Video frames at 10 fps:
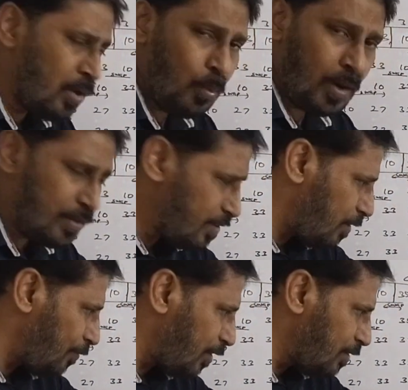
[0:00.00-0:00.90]
What is the
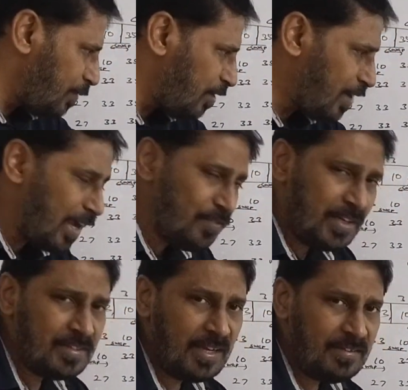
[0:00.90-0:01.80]
difference between
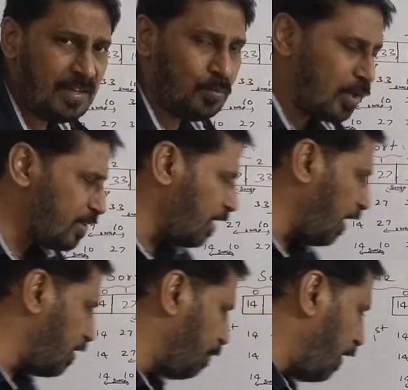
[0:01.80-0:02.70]
average case and worst
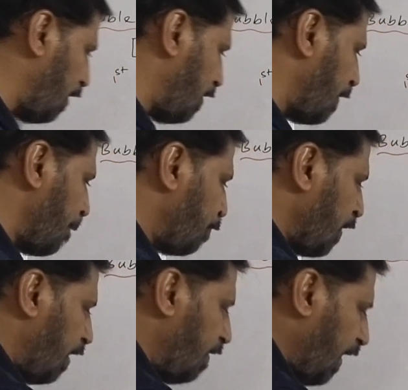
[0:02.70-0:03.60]
case? Means
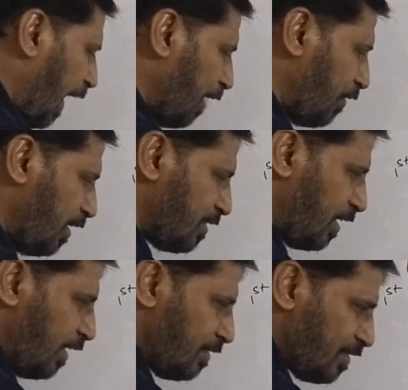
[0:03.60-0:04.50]
in the average
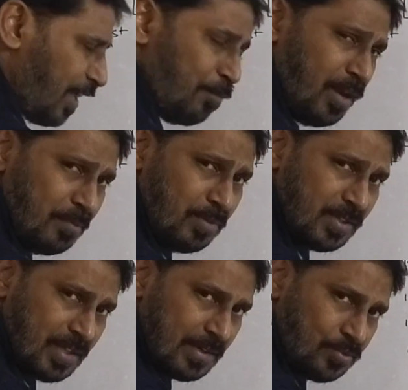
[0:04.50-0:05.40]
case, some
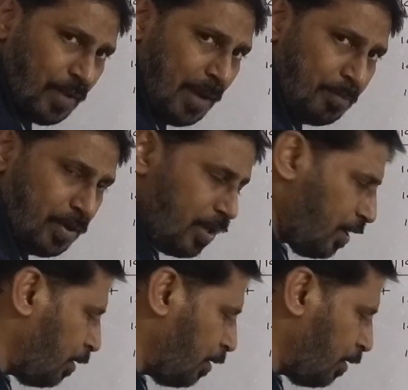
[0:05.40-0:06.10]
numbers are swapped.